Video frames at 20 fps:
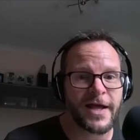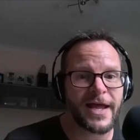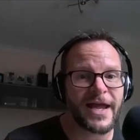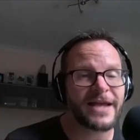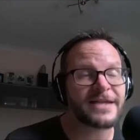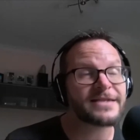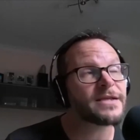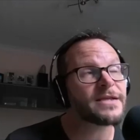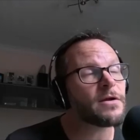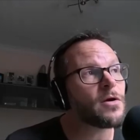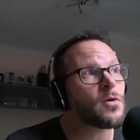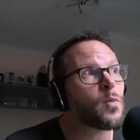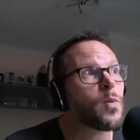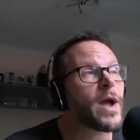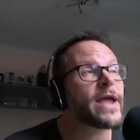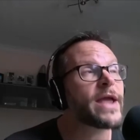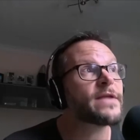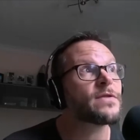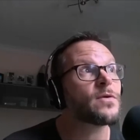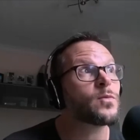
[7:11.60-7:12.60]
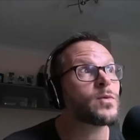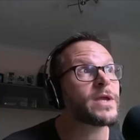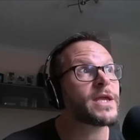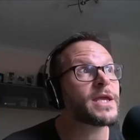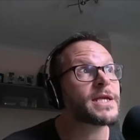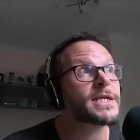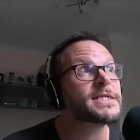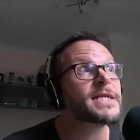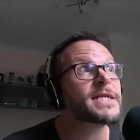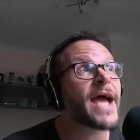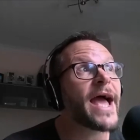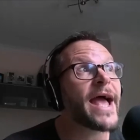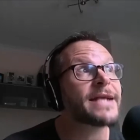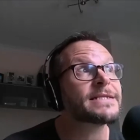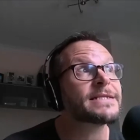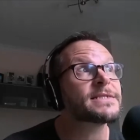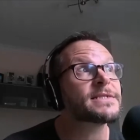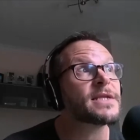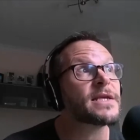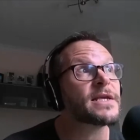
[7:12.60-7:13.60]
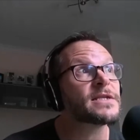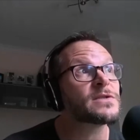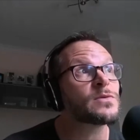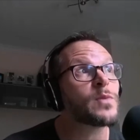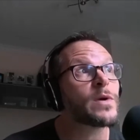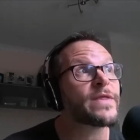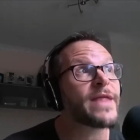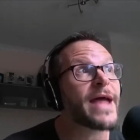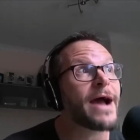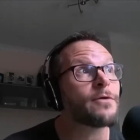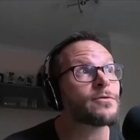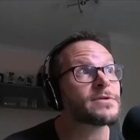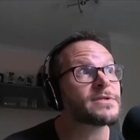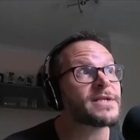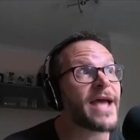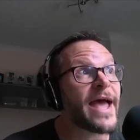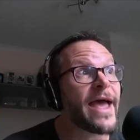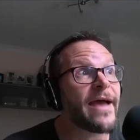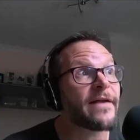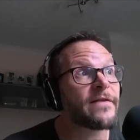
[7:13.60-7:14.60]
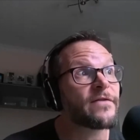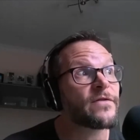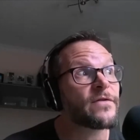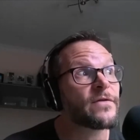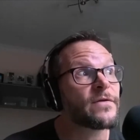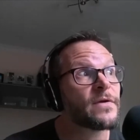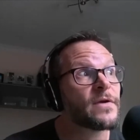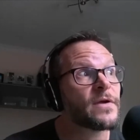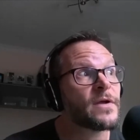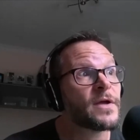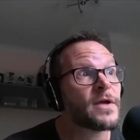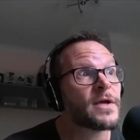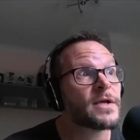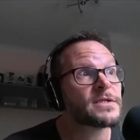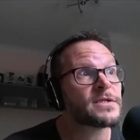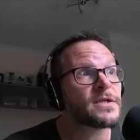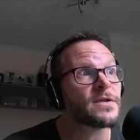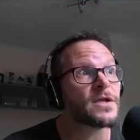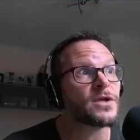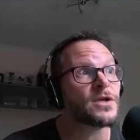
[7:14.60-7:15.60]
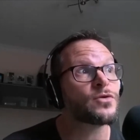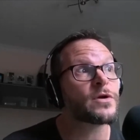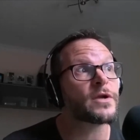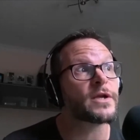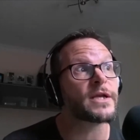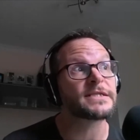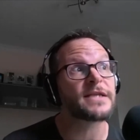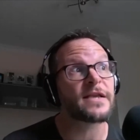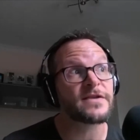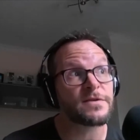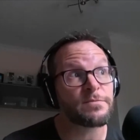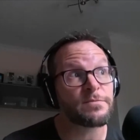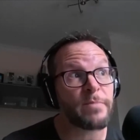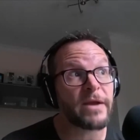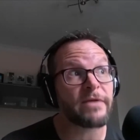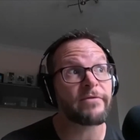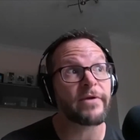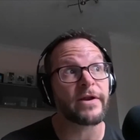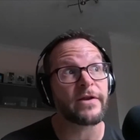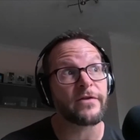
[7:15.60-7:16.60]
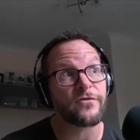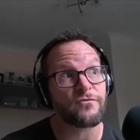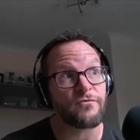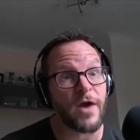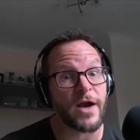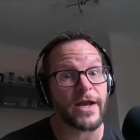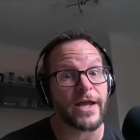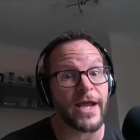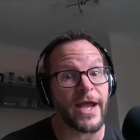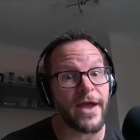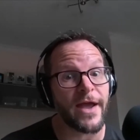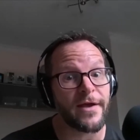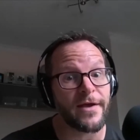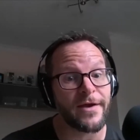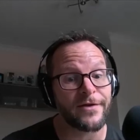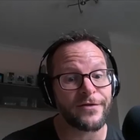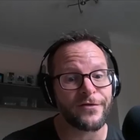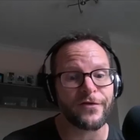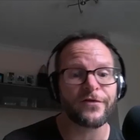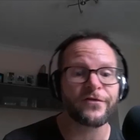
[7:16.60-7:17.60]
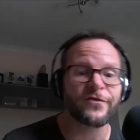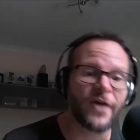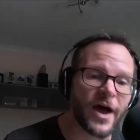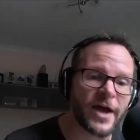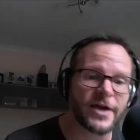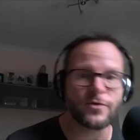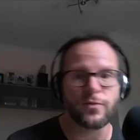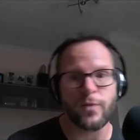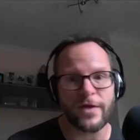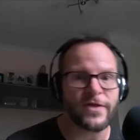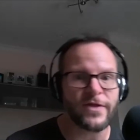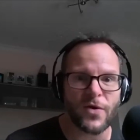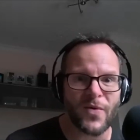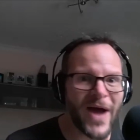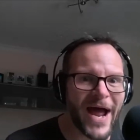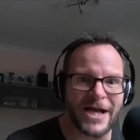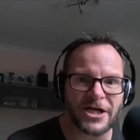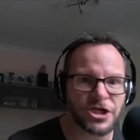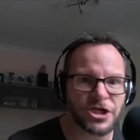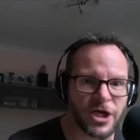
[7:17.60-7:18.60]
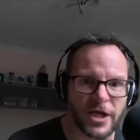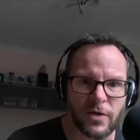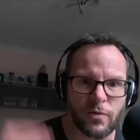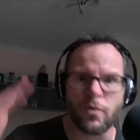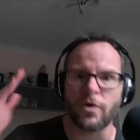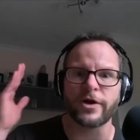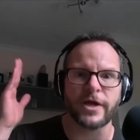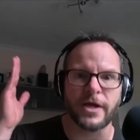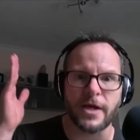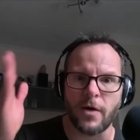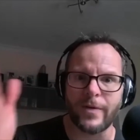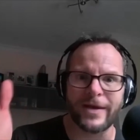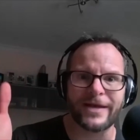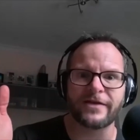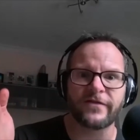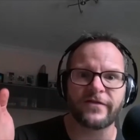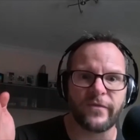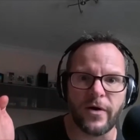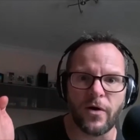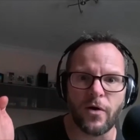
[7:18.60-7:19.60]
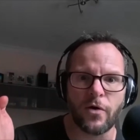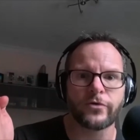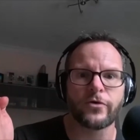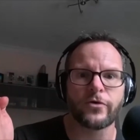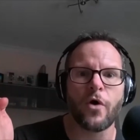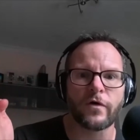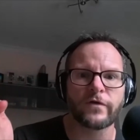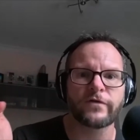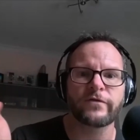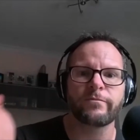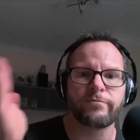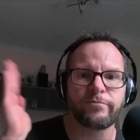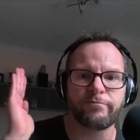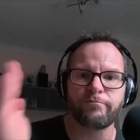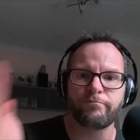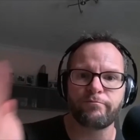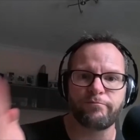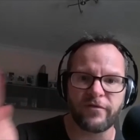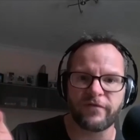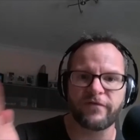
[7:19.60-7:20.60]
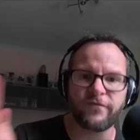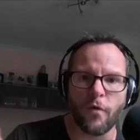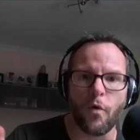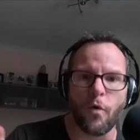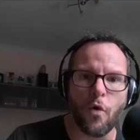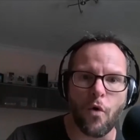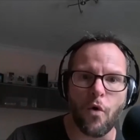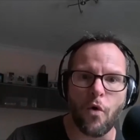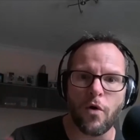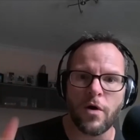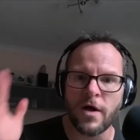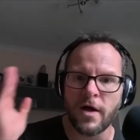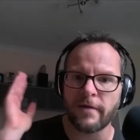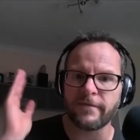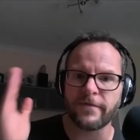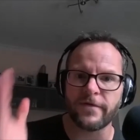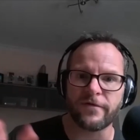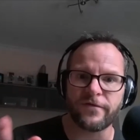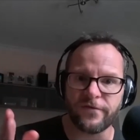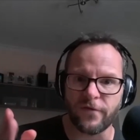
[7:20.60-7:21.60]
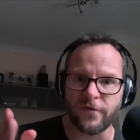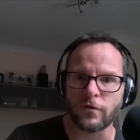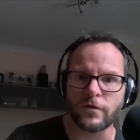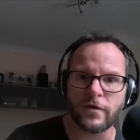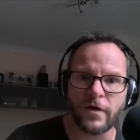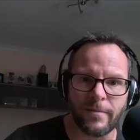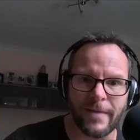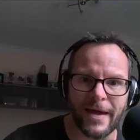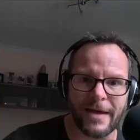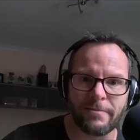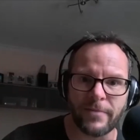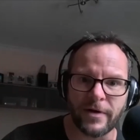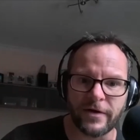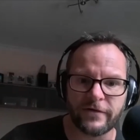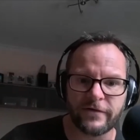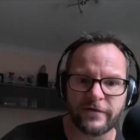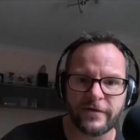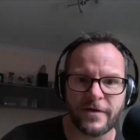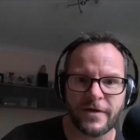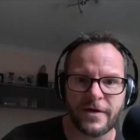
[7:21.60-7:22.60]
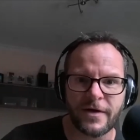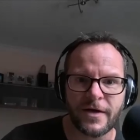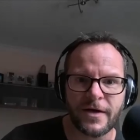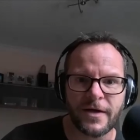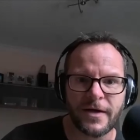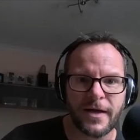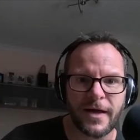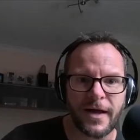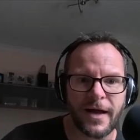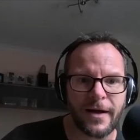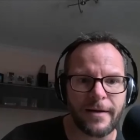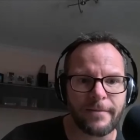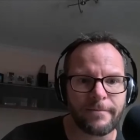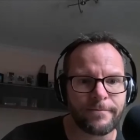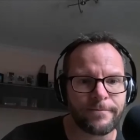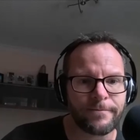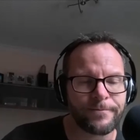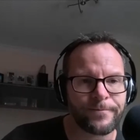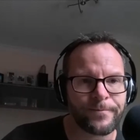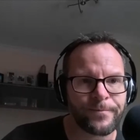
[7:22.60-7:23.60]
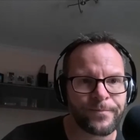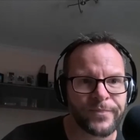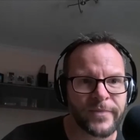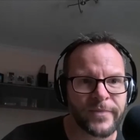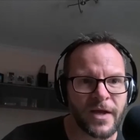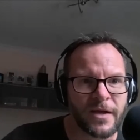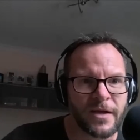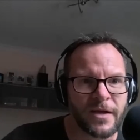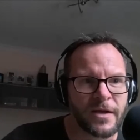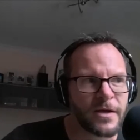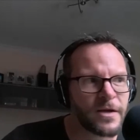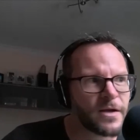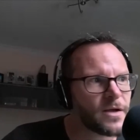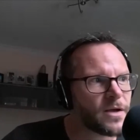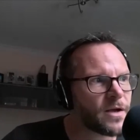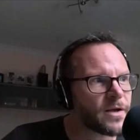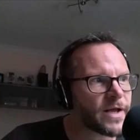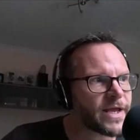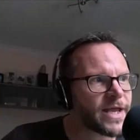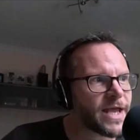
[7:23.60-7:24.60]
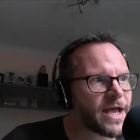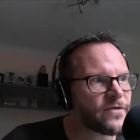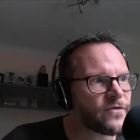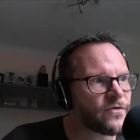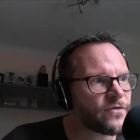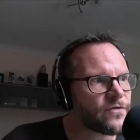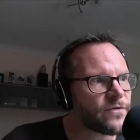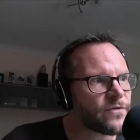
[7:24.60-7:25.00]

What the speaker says: there a way that we can test this without debt so that you can experience running it and decide whether you actually want to go into it or not before the full commitment? And I guess,